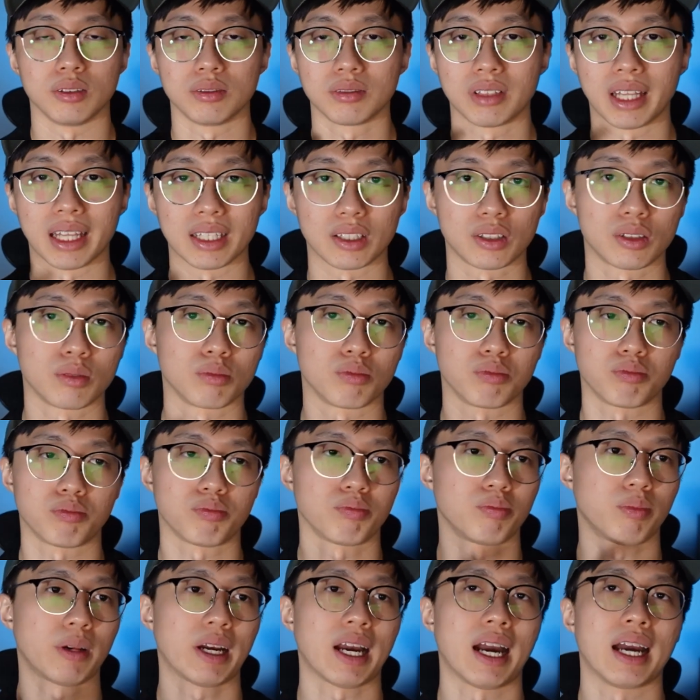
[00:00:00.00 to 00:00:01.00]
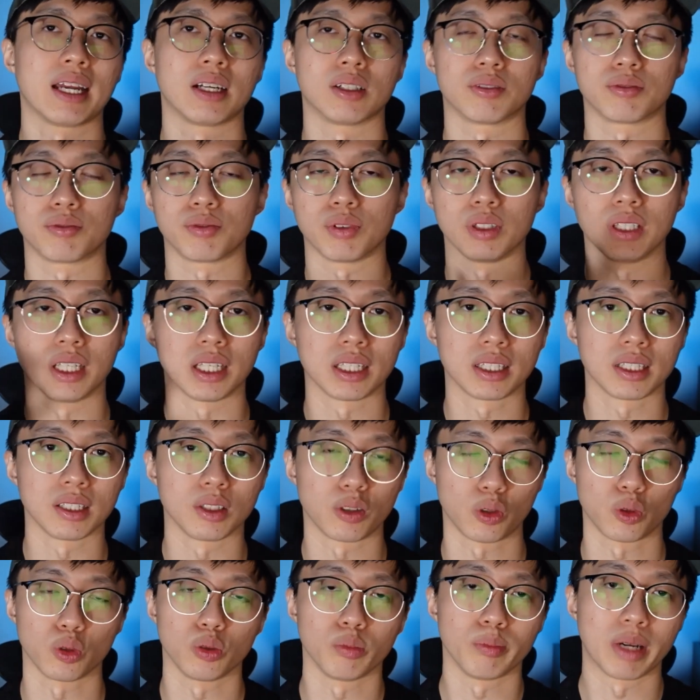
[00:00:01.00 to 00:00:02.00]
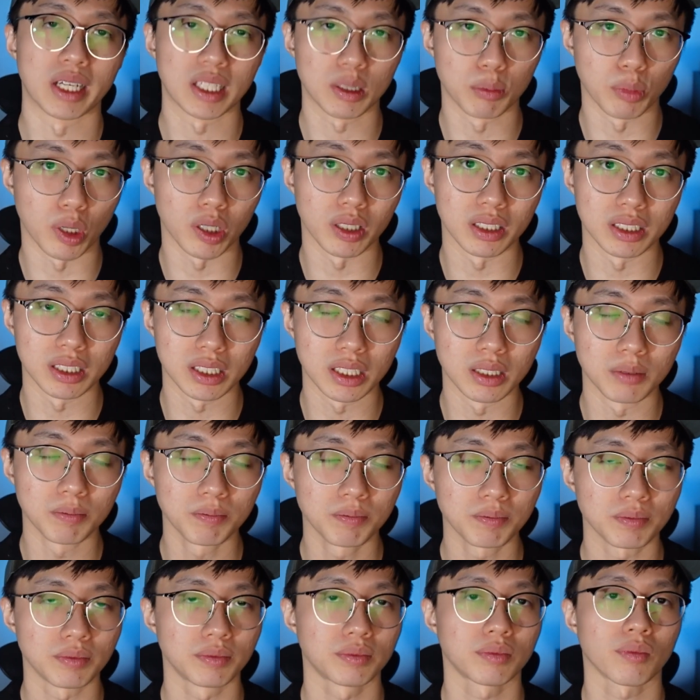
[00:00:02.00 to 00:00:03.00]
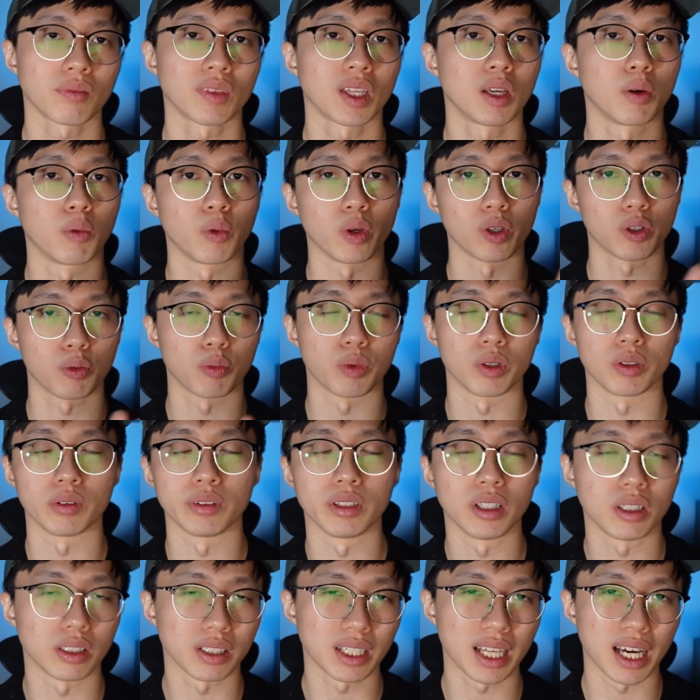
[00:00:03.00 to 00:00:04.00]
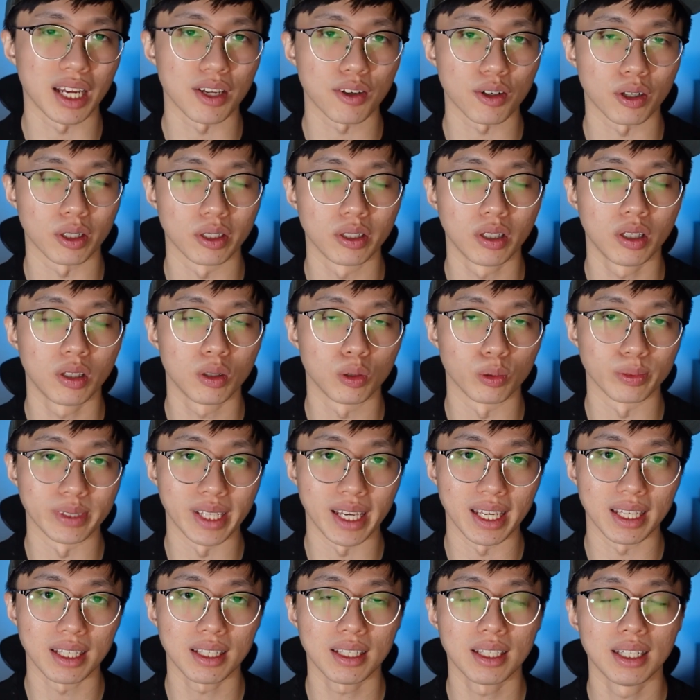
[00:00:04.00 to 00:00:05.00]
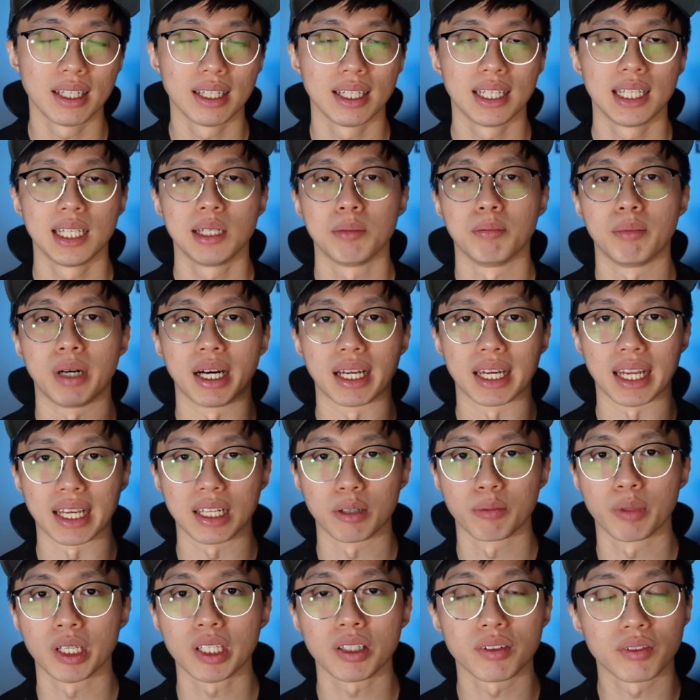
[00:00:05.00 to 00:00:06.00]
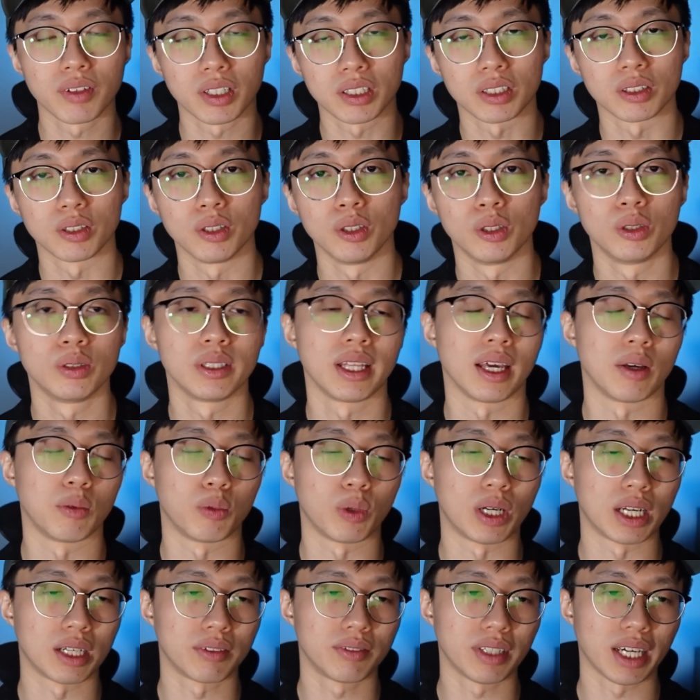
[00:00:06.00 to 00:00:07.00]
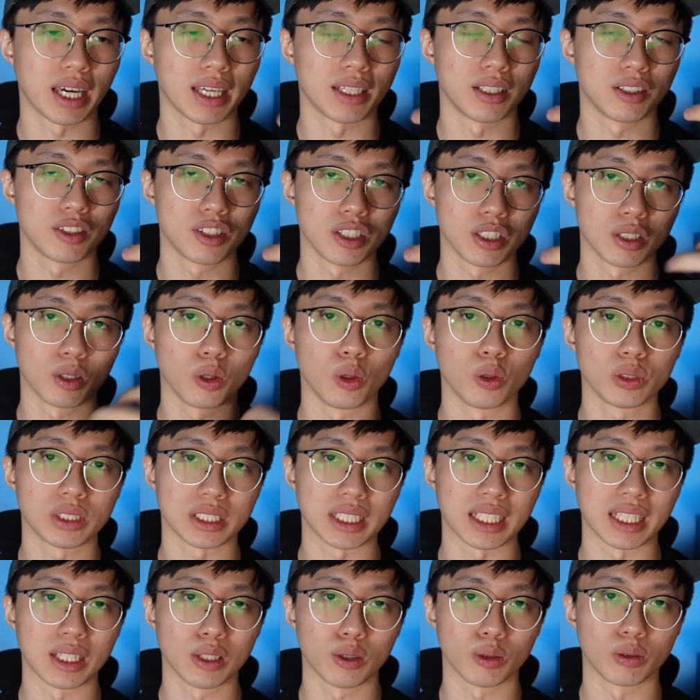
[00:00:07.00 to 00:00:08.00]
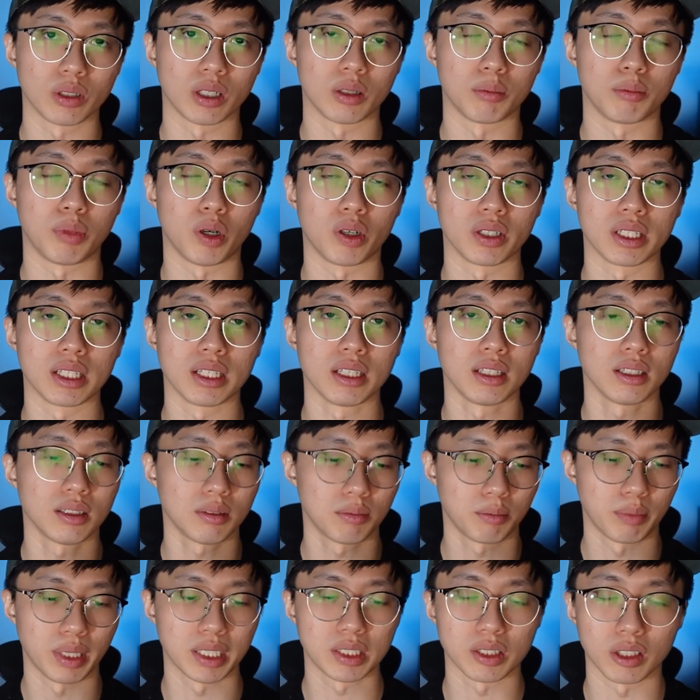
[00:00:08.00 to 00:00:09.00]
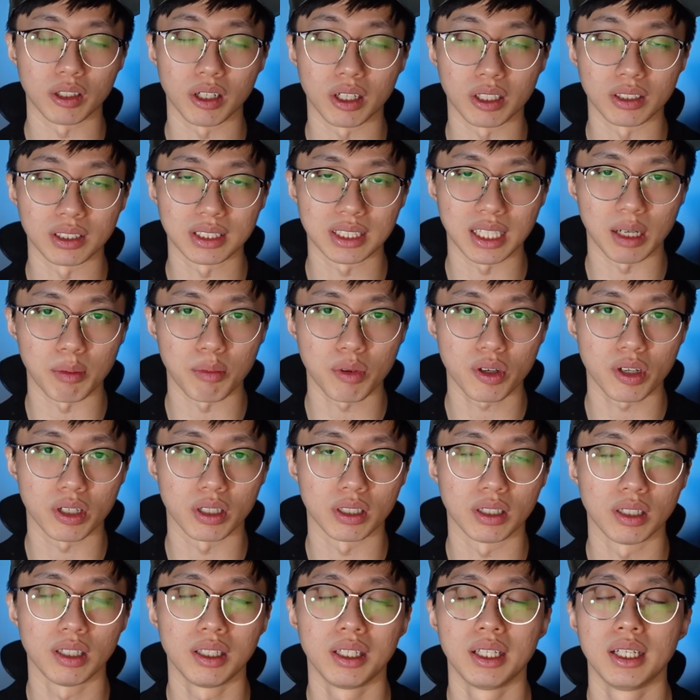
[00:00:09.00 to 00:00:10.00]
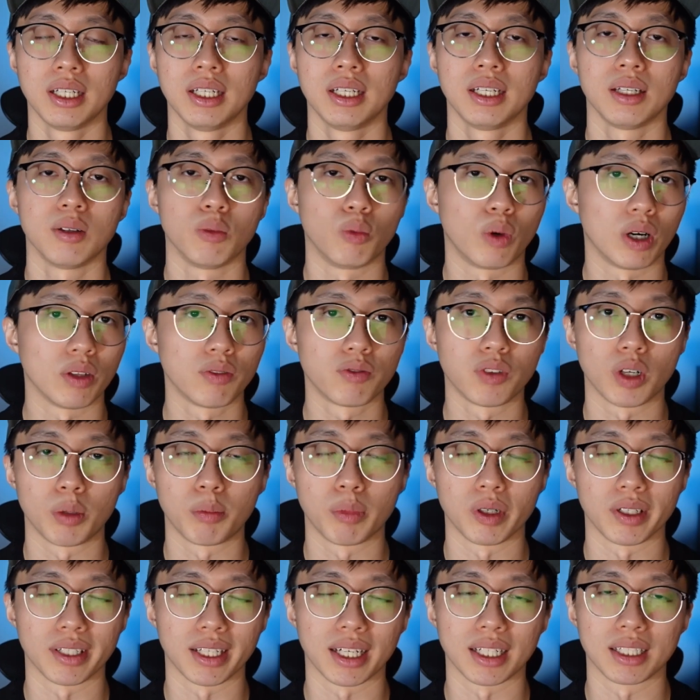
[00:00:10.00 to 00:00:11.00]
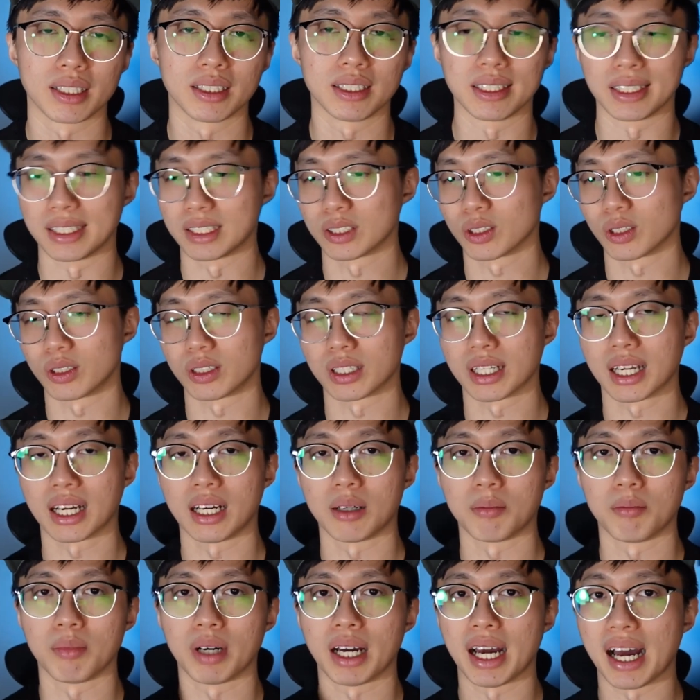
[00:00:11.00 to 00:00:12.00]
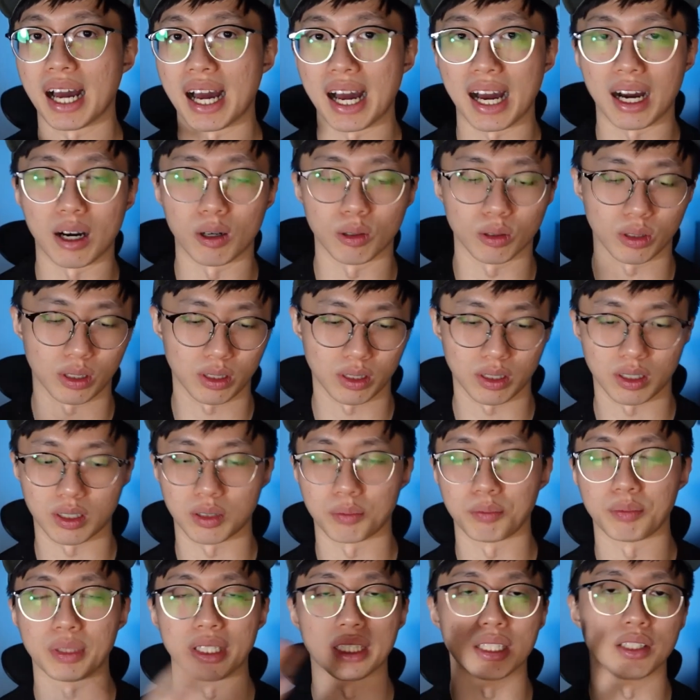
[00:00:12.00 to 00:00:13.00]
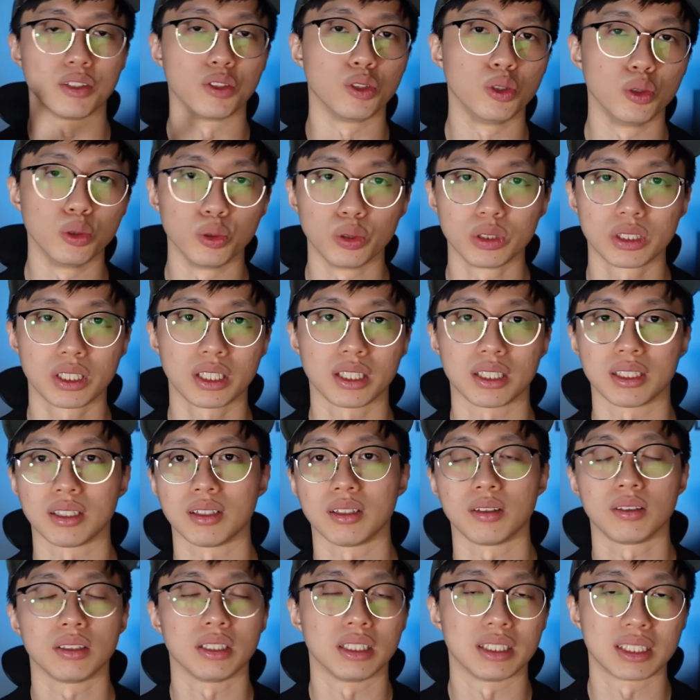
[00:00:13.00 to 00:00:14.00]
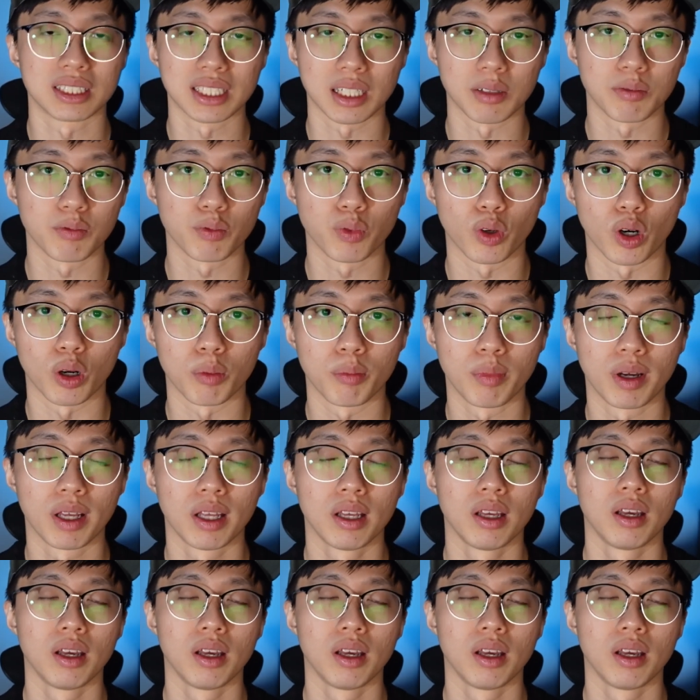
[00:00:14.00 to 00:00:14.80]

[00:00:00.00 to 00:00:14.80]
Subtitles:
that's kind of related to metabolism, which we will not touch on today. But anyway, you got to know that whatever energy goes into our body based on consumption, one form or another, is going to come out or be used in some form